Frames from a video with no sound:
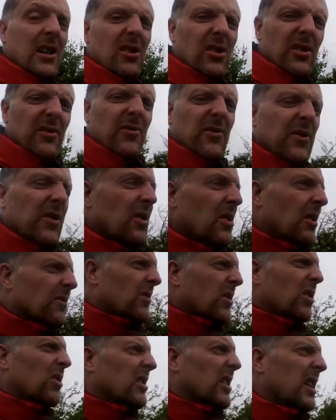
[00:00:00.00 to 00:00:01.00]
I've
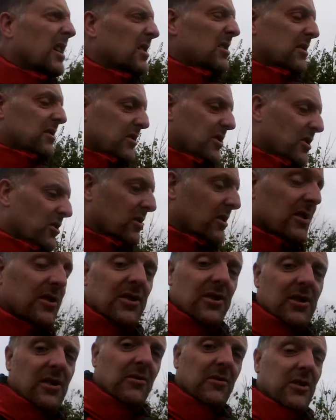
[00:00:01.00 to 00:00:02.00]
got to get a dog.
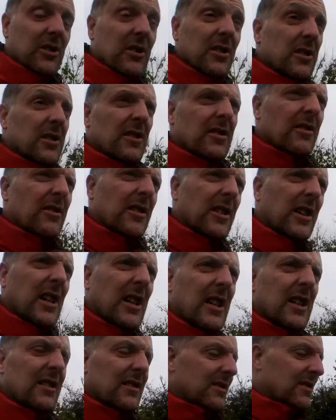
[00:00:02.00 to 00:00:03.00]
It's no good. I
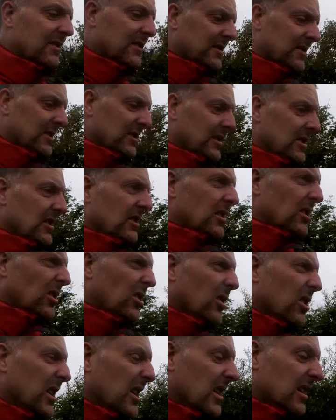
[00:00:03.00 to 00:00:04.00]
can't
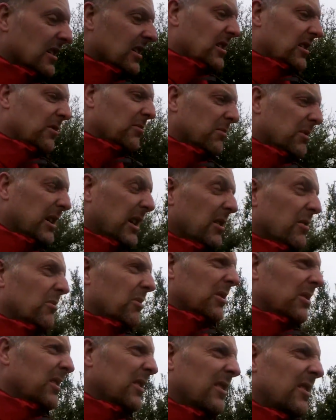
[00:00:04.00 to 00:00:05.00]
cope without
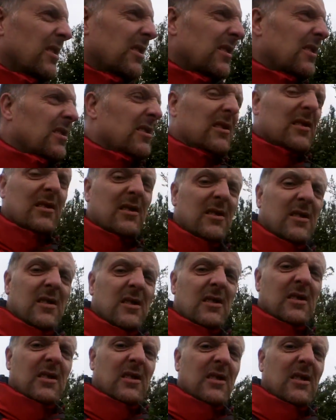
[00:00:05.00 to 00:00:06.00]
one.
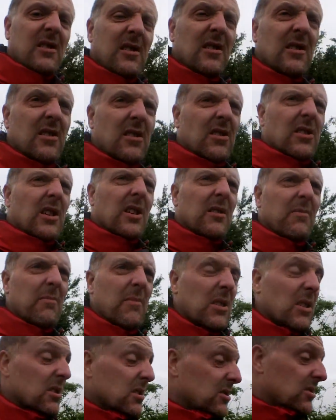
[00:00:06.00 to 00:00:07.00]
I
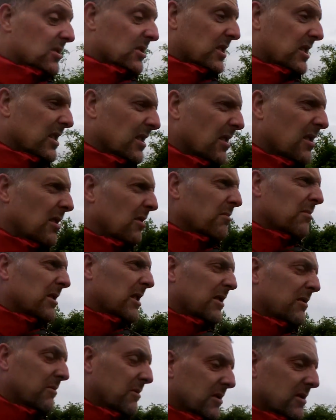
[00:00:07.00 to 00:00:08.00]
just can't cope
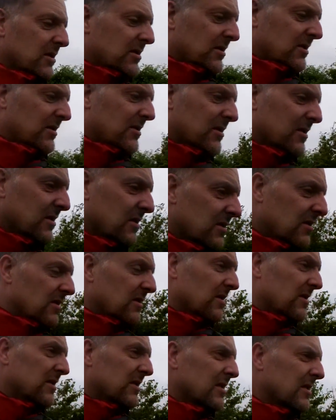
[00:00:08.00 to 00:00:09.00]
without one.
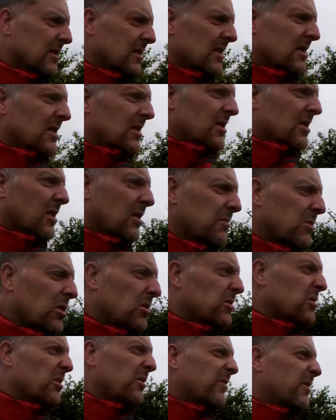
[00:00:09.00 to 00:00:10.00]
I'm
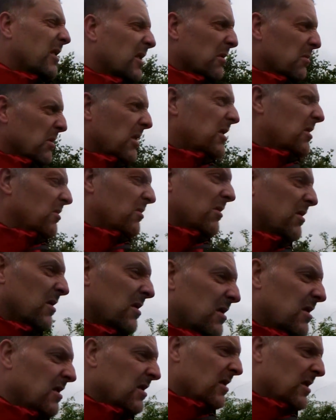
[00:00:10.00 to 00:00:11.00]
not doing very well.
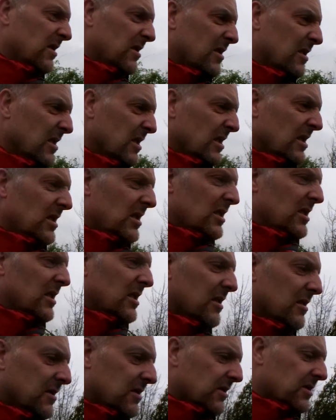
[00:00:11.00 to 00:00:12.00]

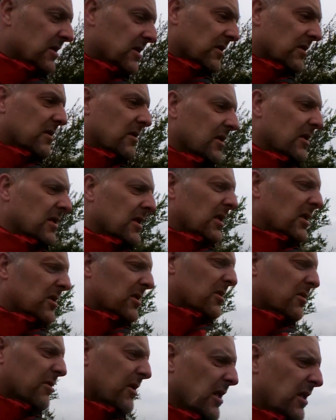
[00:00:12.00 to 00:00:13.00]
I think it's
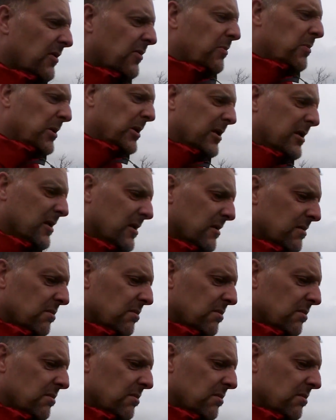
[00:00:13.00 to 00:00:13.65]
grief, but